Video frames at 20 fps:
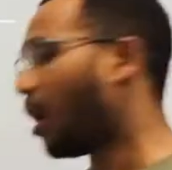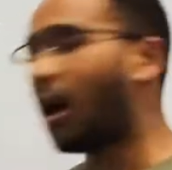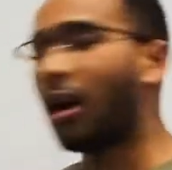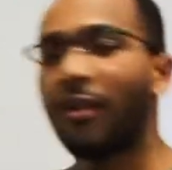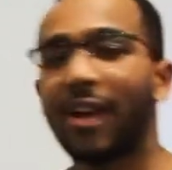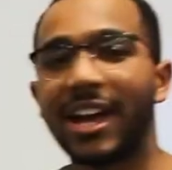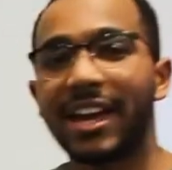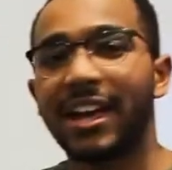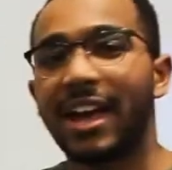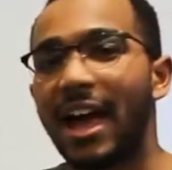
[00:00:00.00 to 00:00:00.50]
All
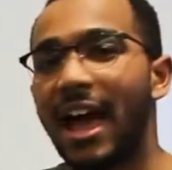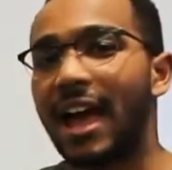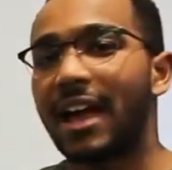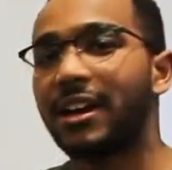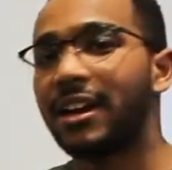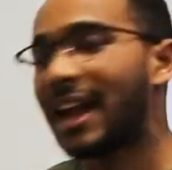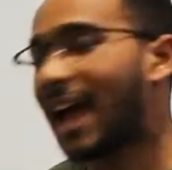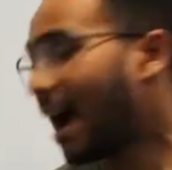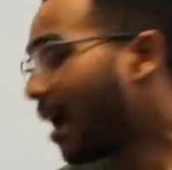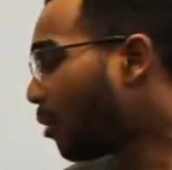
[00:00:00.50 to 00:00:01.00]
right,
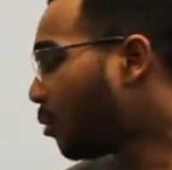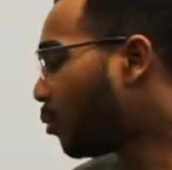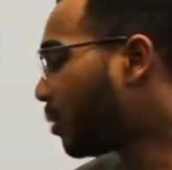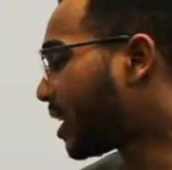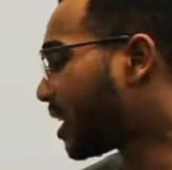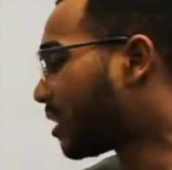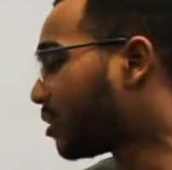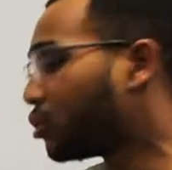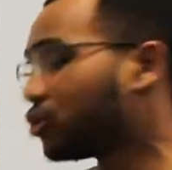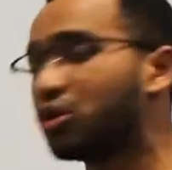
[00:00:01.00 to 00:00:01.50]
and now
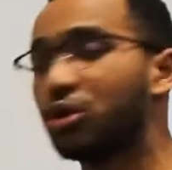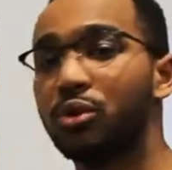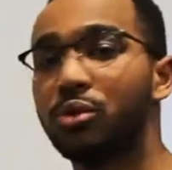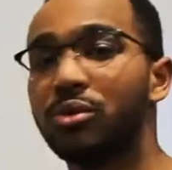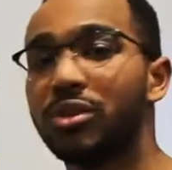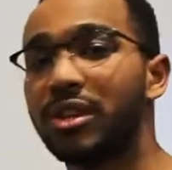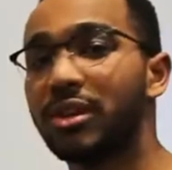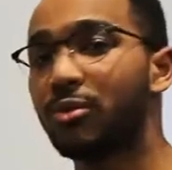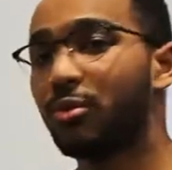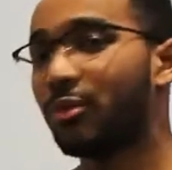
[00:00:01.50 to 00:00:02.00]
we can
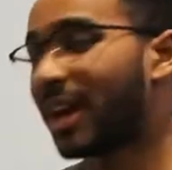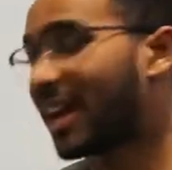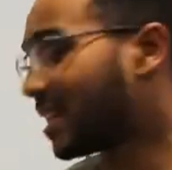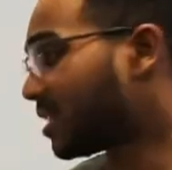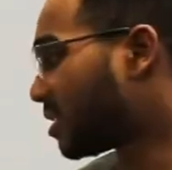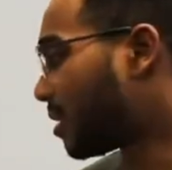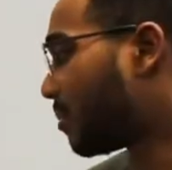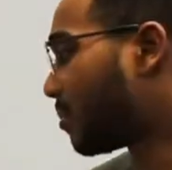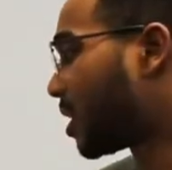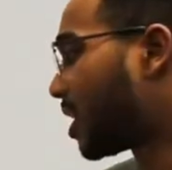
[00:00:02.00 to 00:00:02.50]
do the
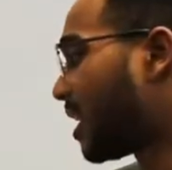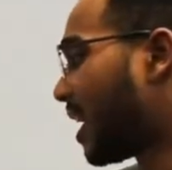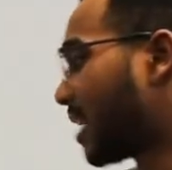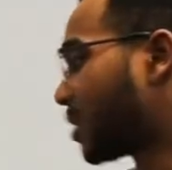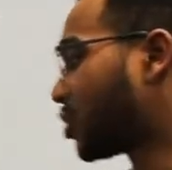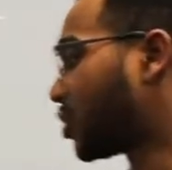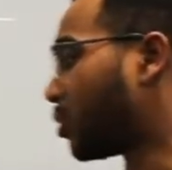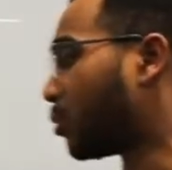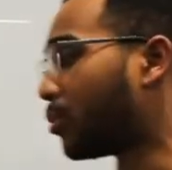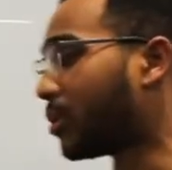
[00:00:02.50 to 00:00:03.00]
random
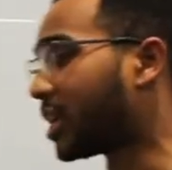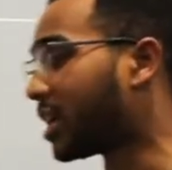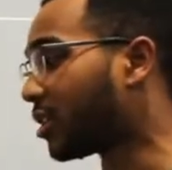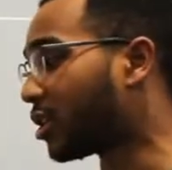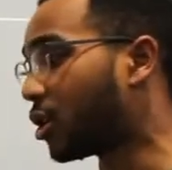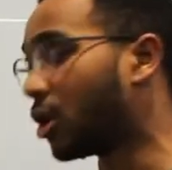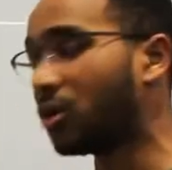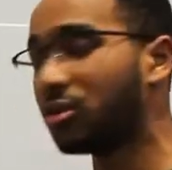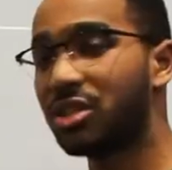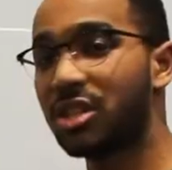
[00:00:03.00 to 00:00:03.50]
connection. We
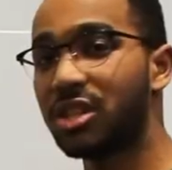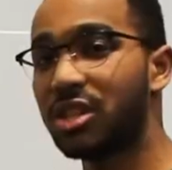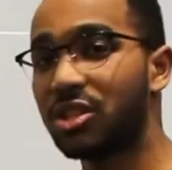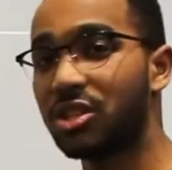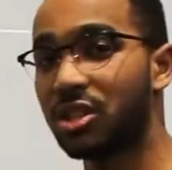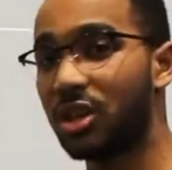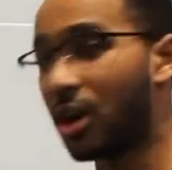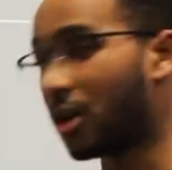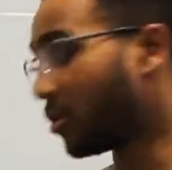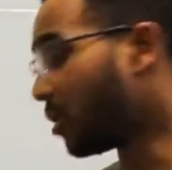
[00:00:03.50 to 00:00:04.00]
go to
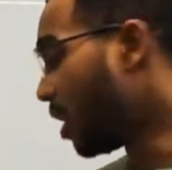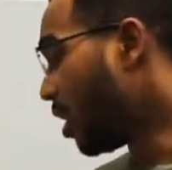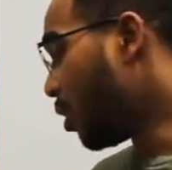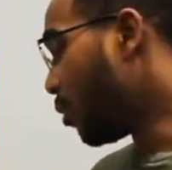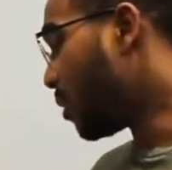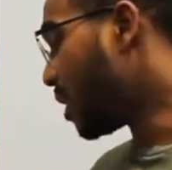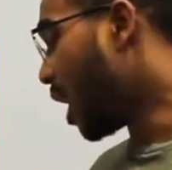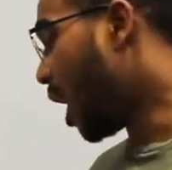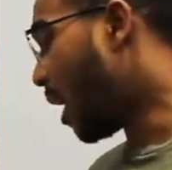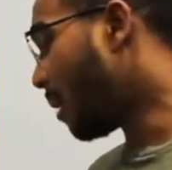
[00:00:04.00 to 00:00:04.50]
this node,
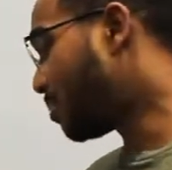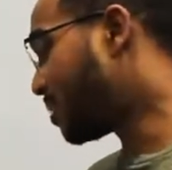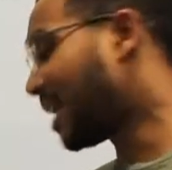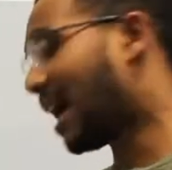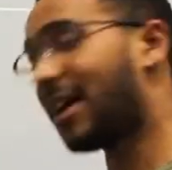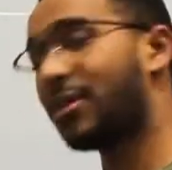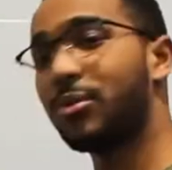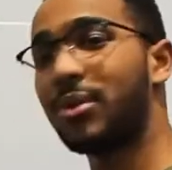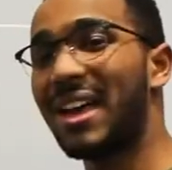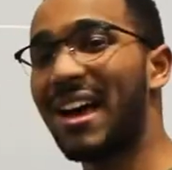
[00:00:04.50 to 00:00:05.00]
we hop
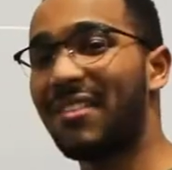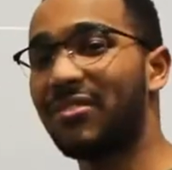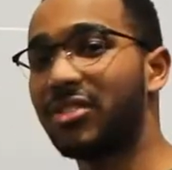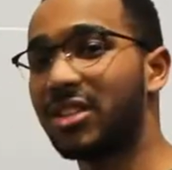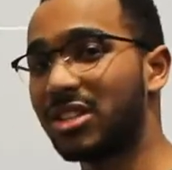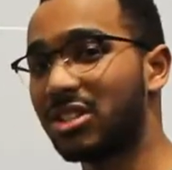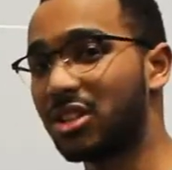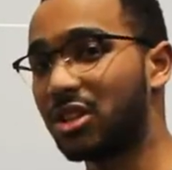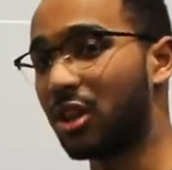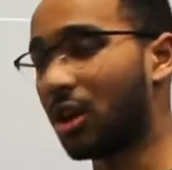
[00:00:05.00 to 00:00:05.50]
down, we have
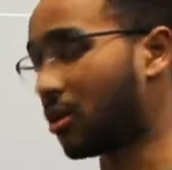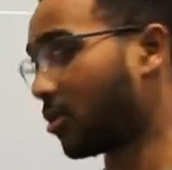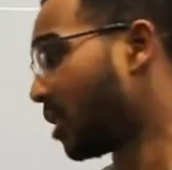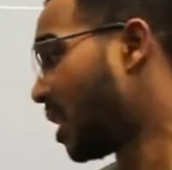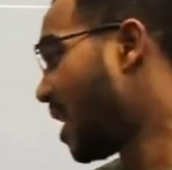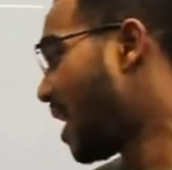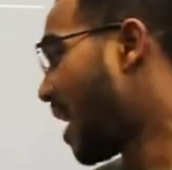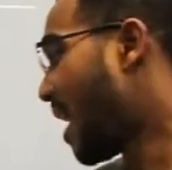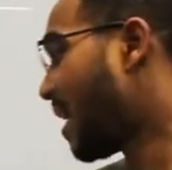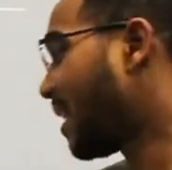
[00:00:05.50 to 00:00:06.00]
this clone.
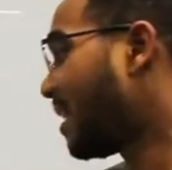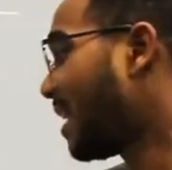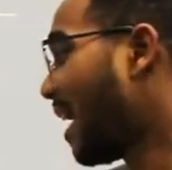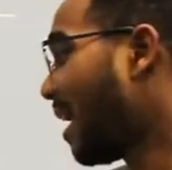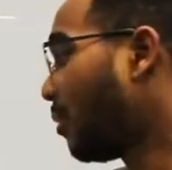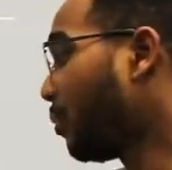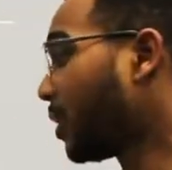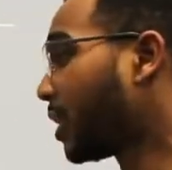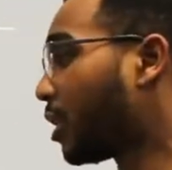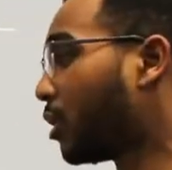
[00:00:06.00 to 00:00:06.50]
And
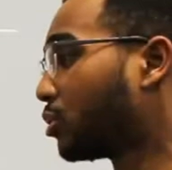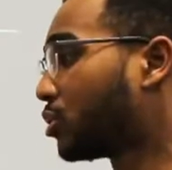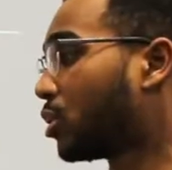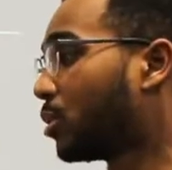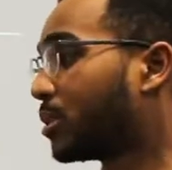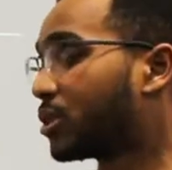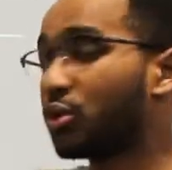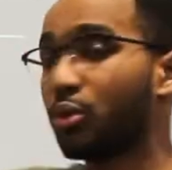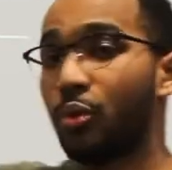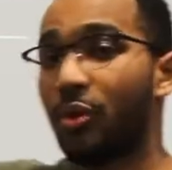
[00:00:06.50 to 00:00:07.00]
now we go
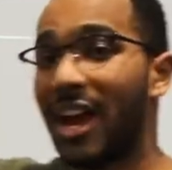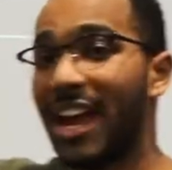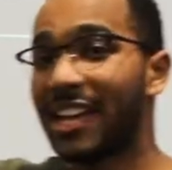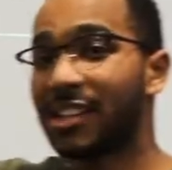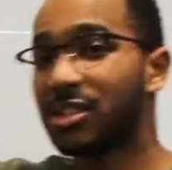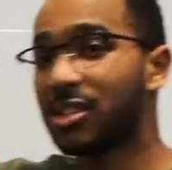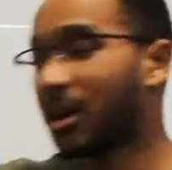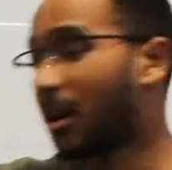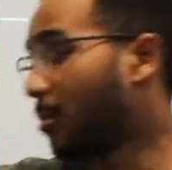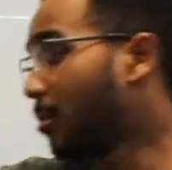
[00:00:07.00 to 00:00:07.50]
to its
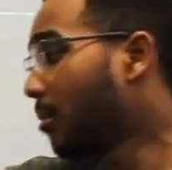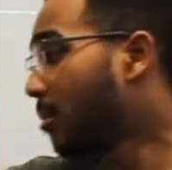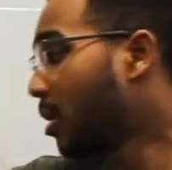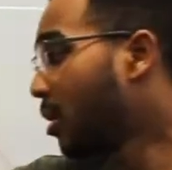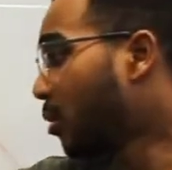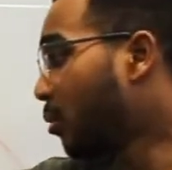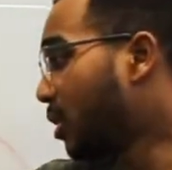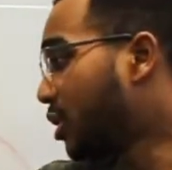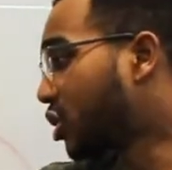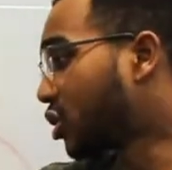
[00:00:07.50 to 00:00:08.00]
random,
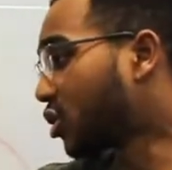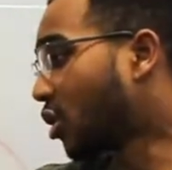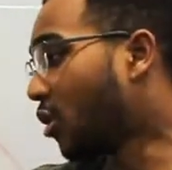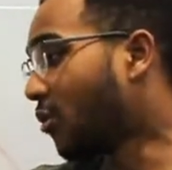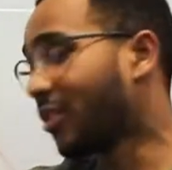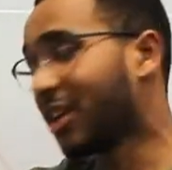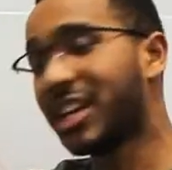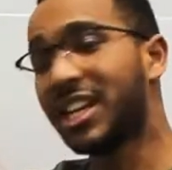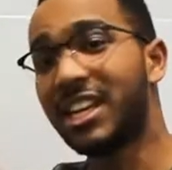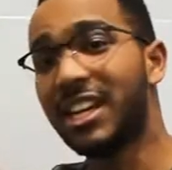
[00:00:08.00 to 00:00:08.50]
which is
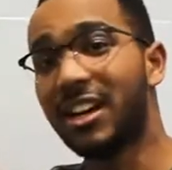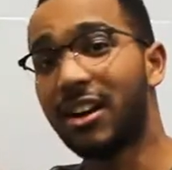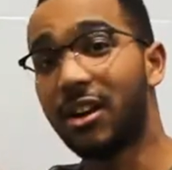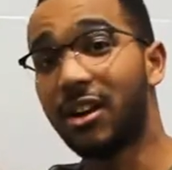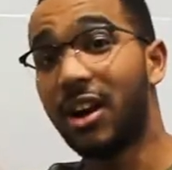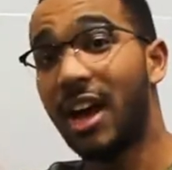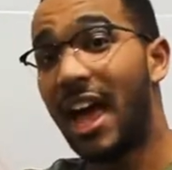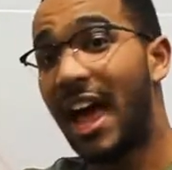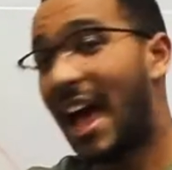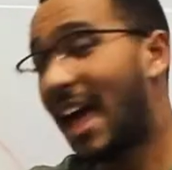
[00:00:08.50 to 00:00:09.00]
over
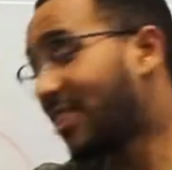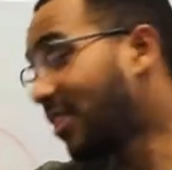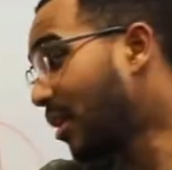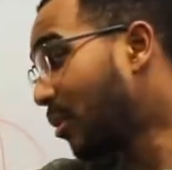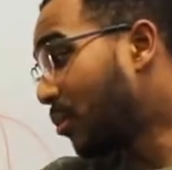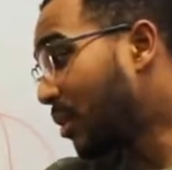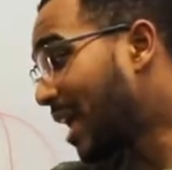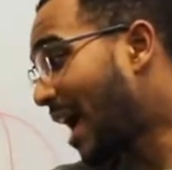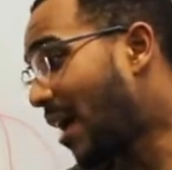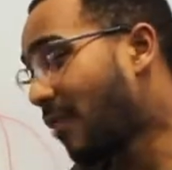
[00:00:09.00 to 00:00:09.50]
here, and
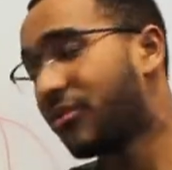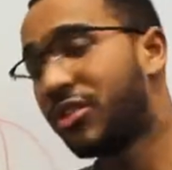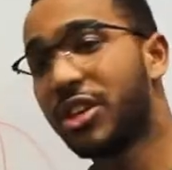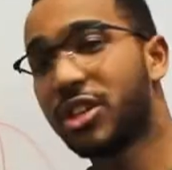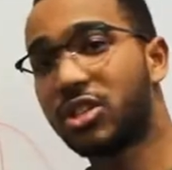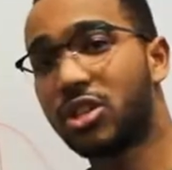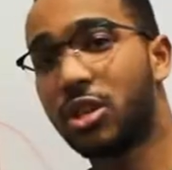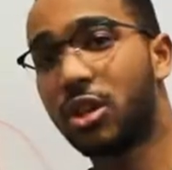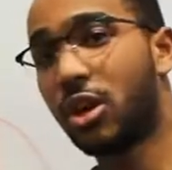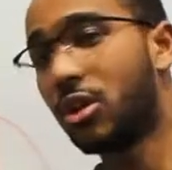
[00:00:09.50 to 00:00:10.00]
then we have
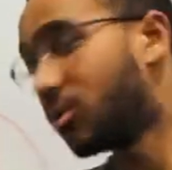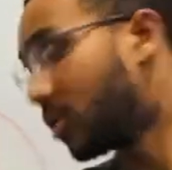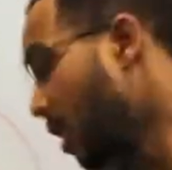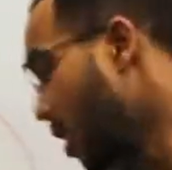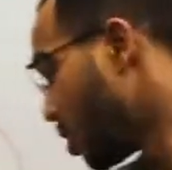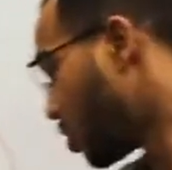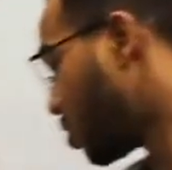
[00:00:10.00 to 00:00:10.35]
this clone.